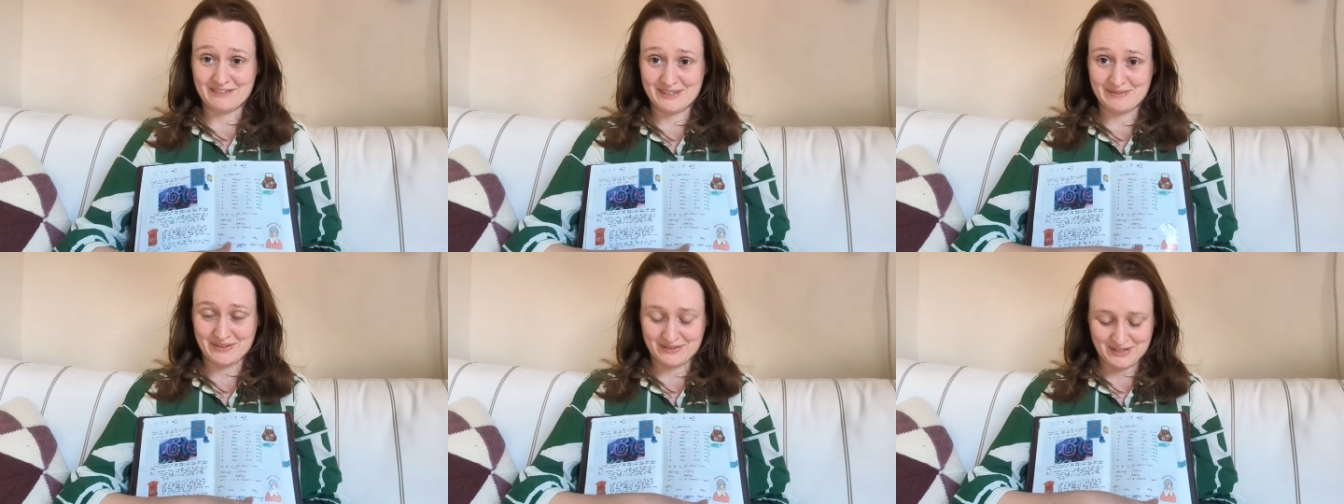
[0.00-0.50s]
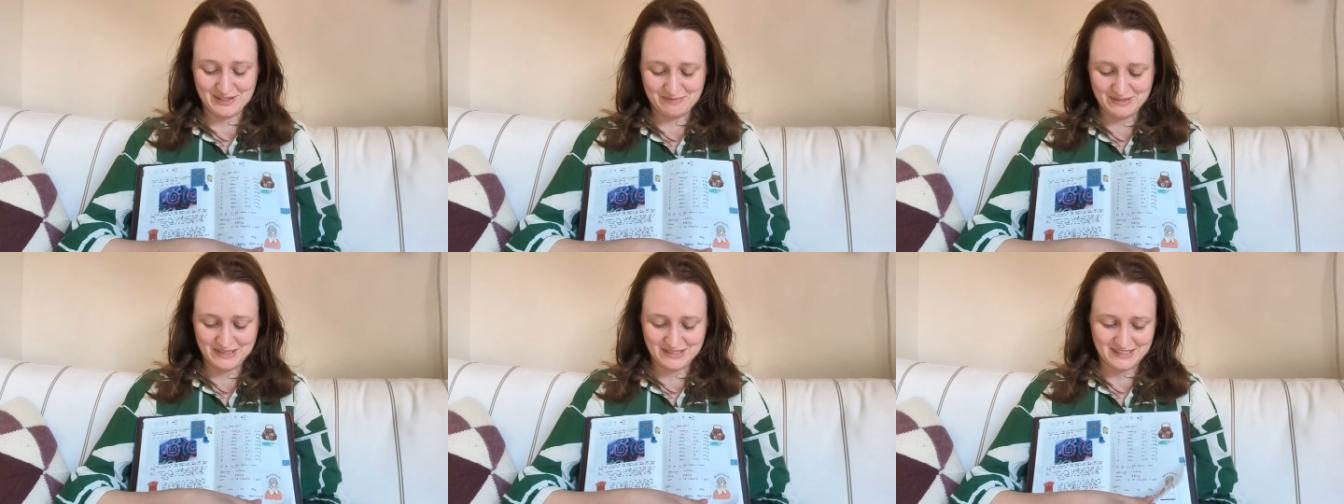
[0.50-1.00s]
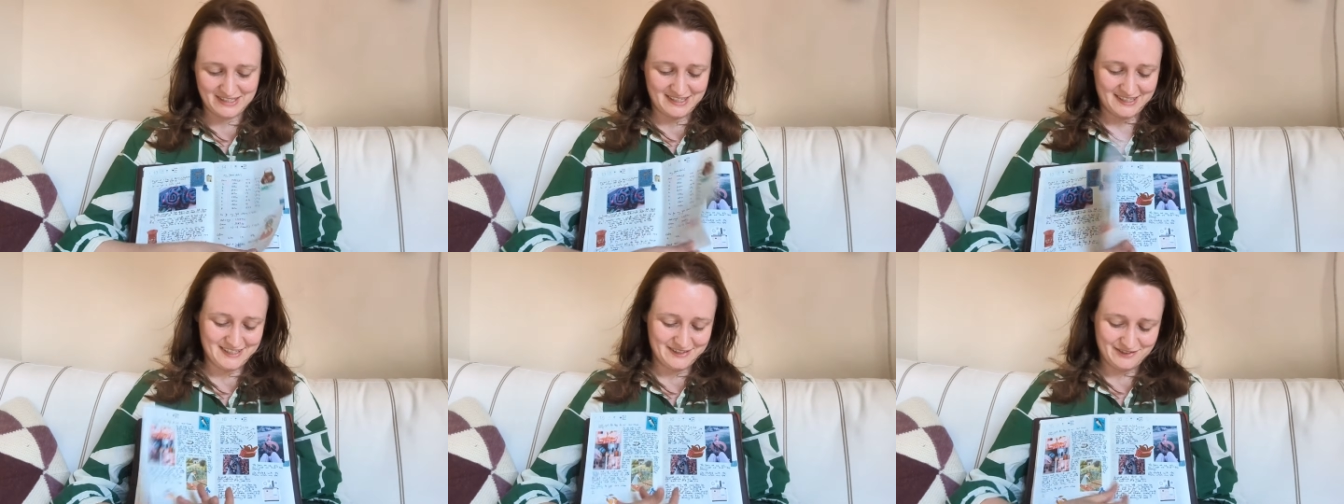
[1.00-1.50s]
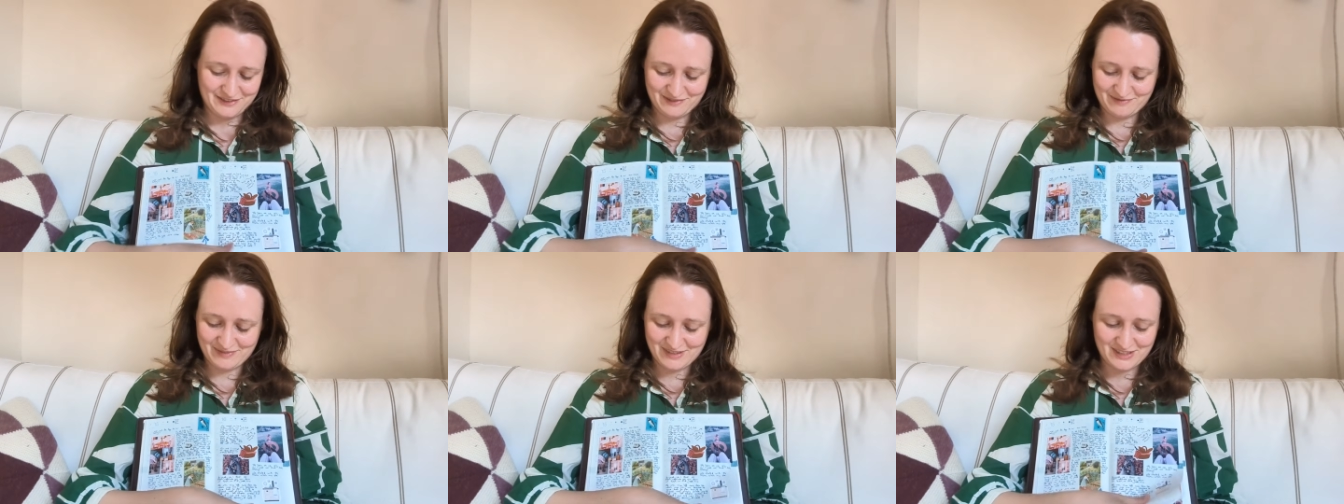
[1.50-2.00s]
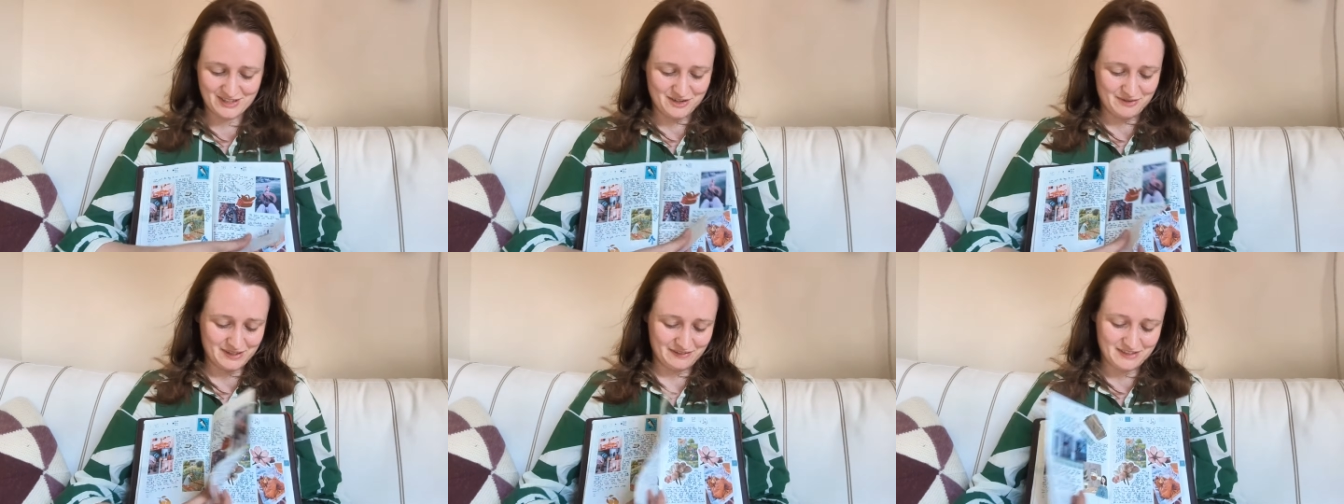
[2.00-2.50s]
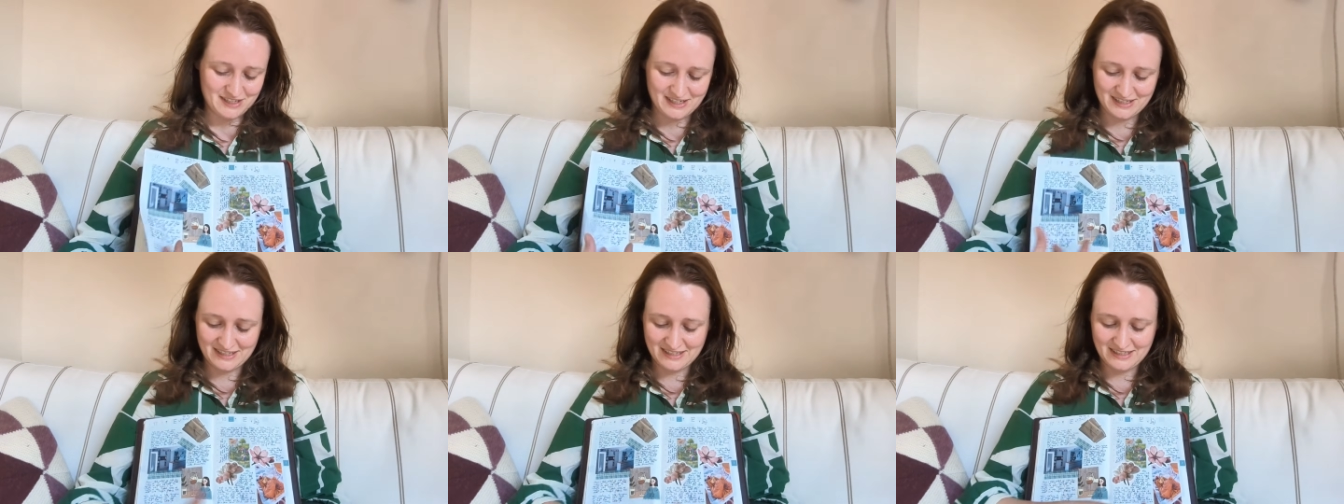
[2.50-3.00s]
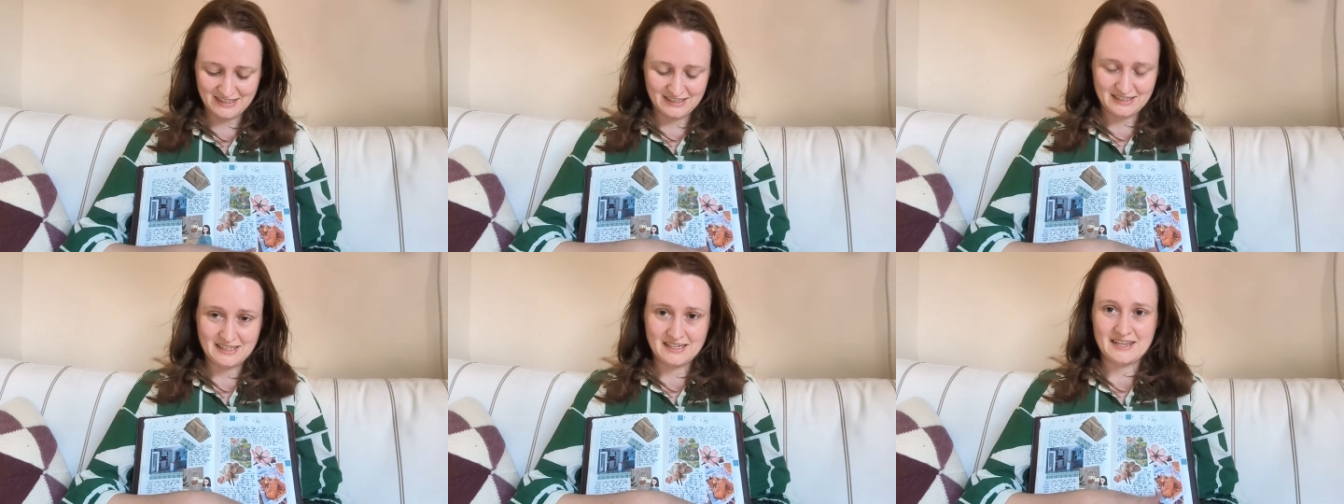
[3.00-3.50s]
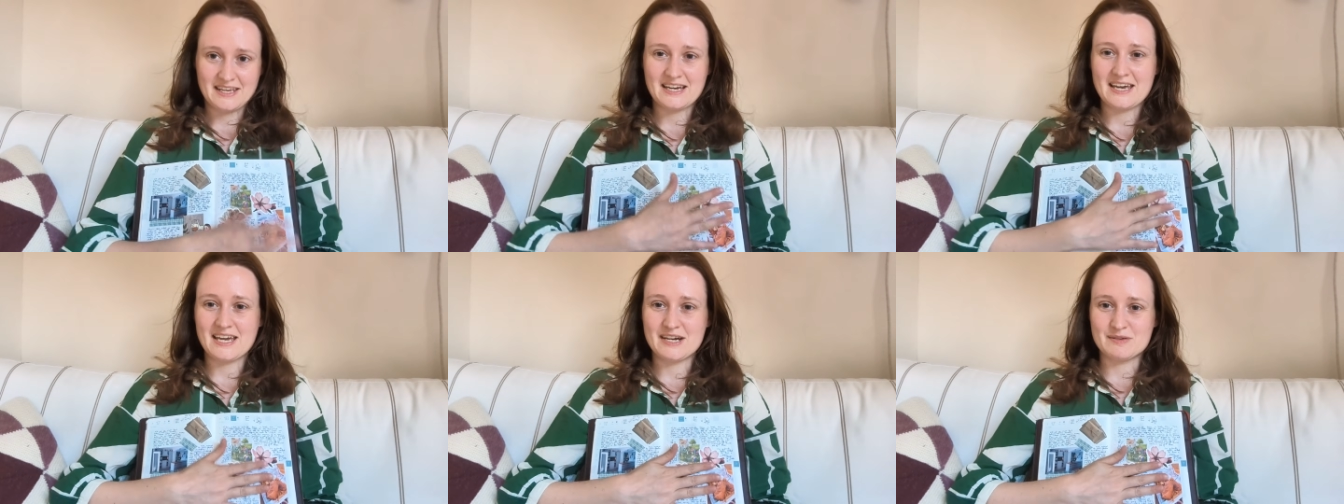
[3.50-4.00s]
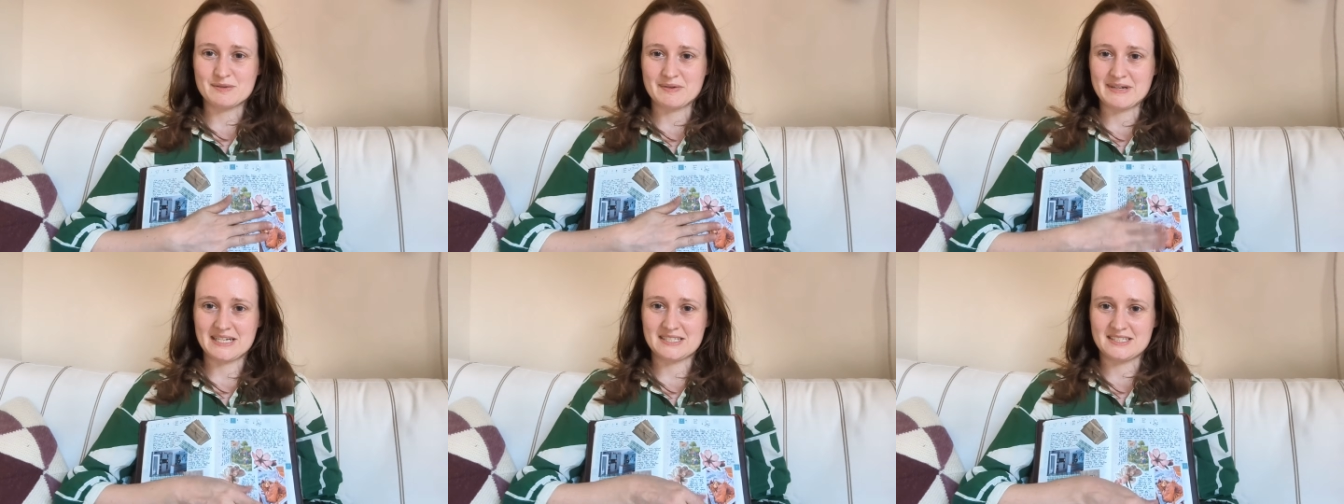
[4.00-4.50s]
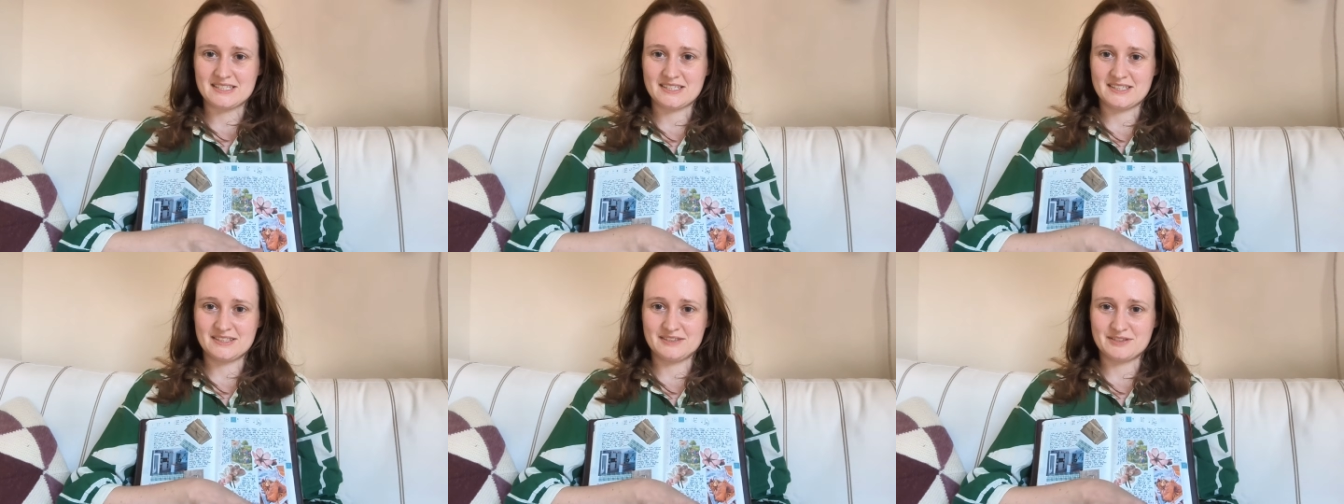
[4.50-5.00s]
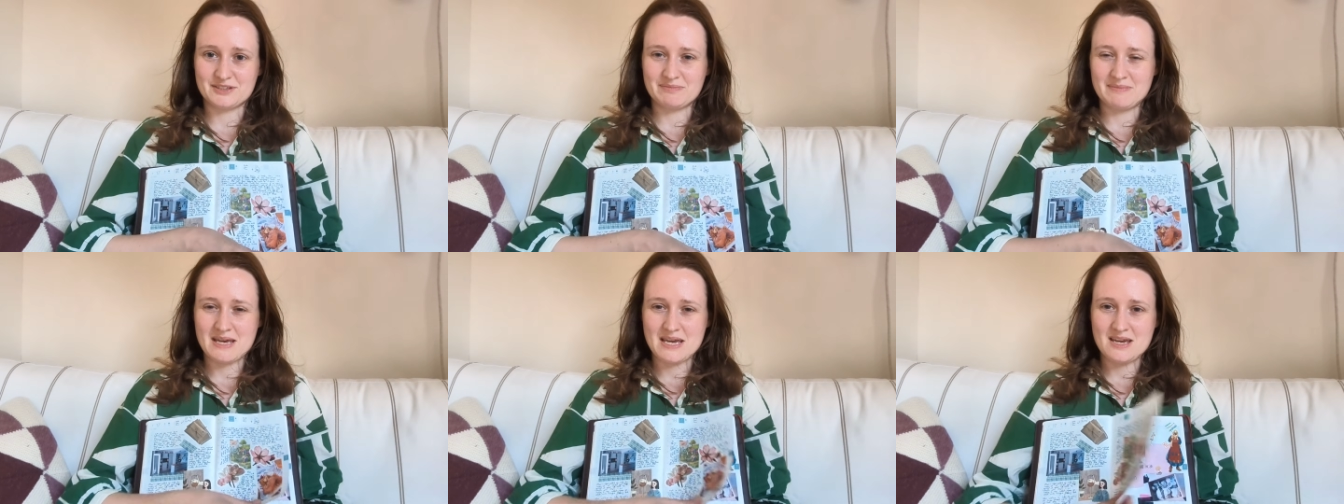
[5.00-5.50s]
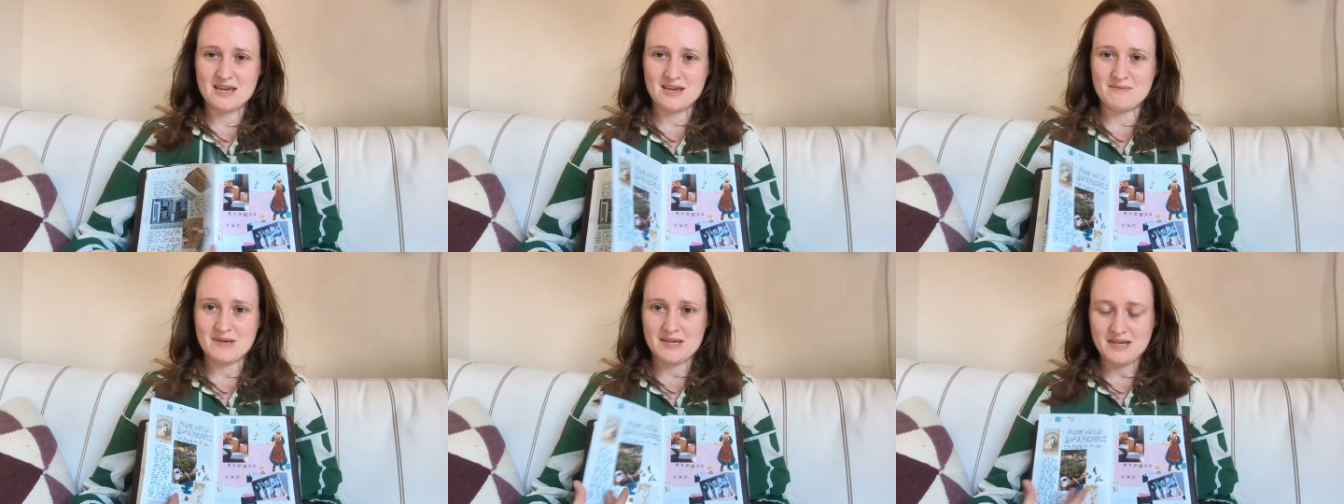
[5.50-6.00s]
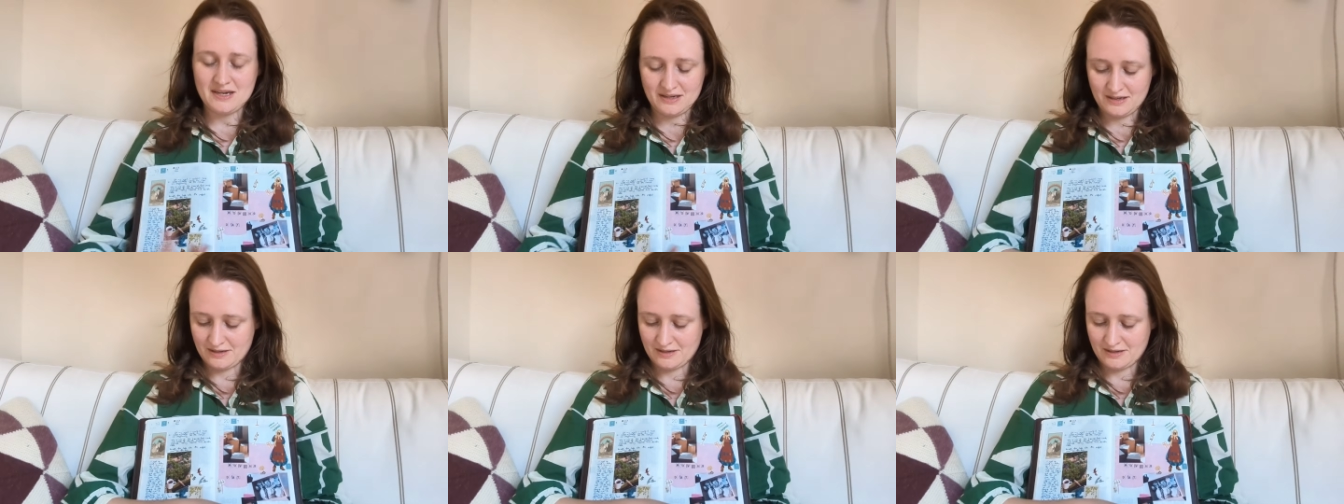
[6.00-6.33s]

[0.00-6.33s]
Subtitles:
flip through, but just to kind of show what I've done. I think here was where we actually started from, maybe.